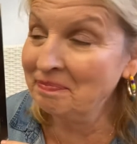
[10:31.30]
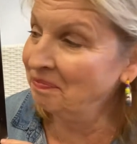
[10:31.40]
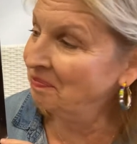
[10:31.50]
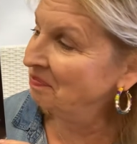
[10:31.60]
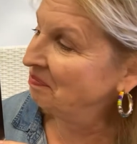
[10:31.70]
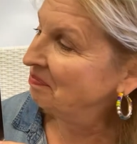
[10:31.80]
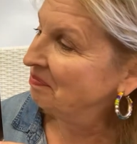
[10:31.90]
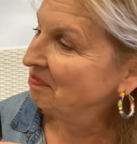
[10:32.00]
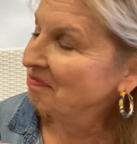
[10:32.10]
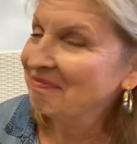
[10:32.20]
You're going
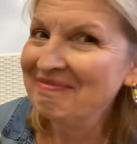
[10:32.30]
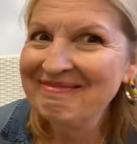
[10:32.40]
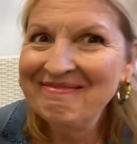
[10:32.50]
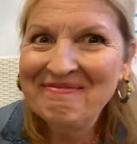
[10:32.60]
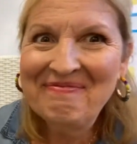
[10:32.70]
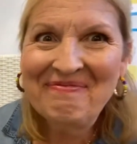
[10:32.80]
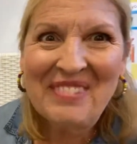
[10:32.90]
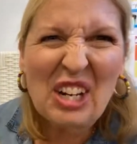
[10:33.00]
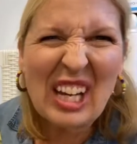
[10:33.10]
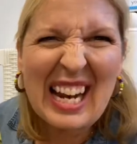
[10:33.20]

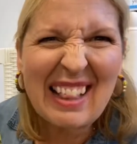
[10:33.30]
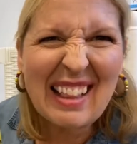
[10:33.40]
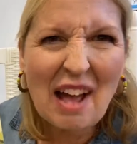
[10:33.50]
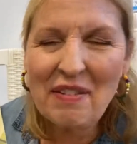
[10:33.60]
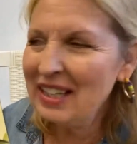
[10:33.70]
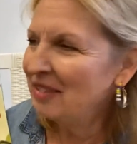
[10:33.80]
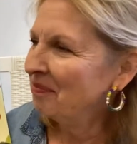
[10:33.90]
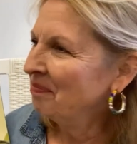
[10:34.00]
to love it.